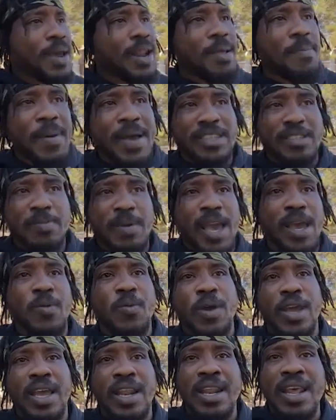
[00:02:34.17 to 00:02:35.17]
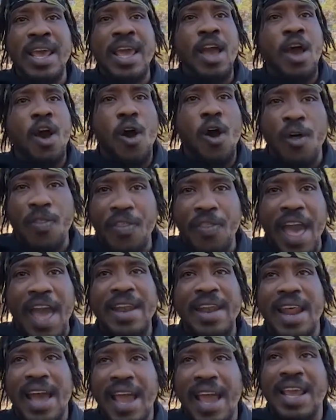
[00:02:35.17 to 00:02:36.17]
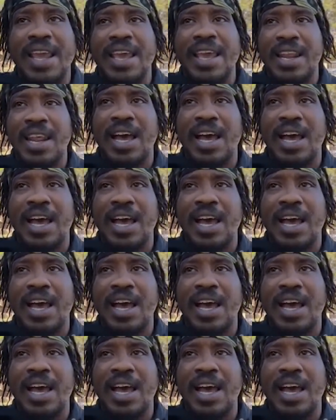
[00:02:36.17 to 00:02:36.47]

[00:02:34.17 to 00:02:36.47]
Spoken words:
man, the best man wins on that night,